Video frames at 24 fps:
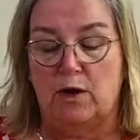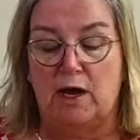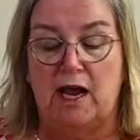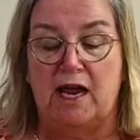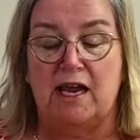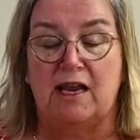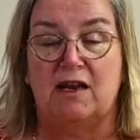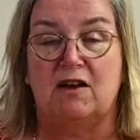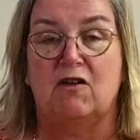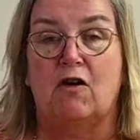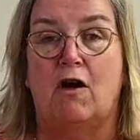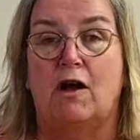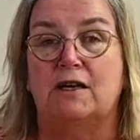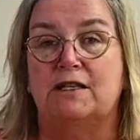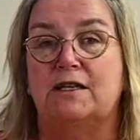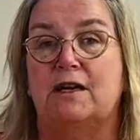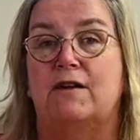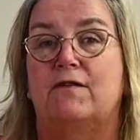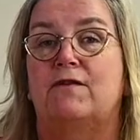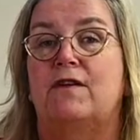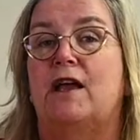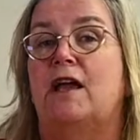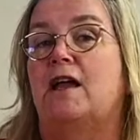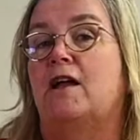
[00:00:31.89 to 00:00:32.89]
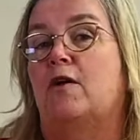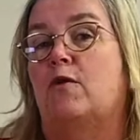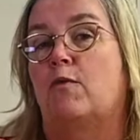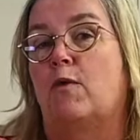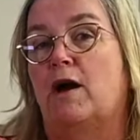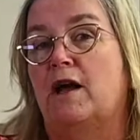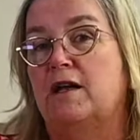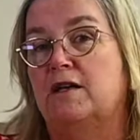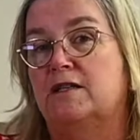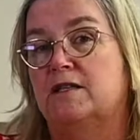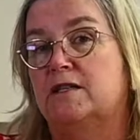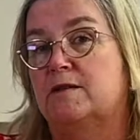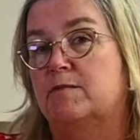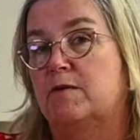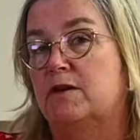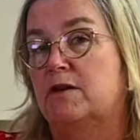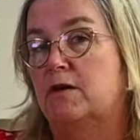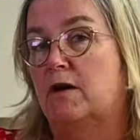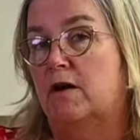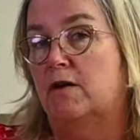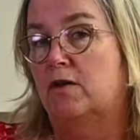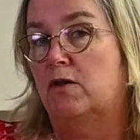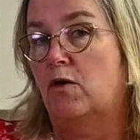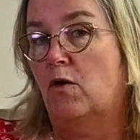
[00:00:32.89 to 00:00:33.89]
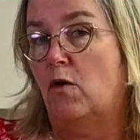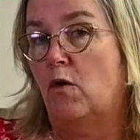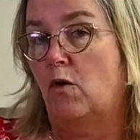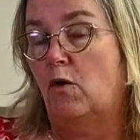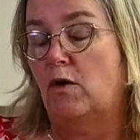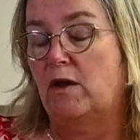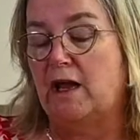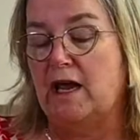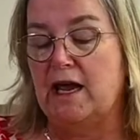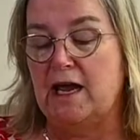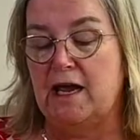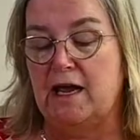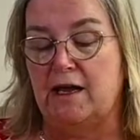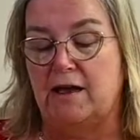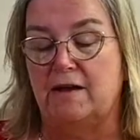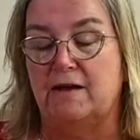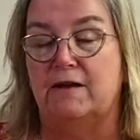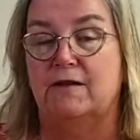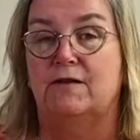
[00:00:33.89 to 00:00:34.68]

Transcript: a lot of egg whites, but not the whole egg.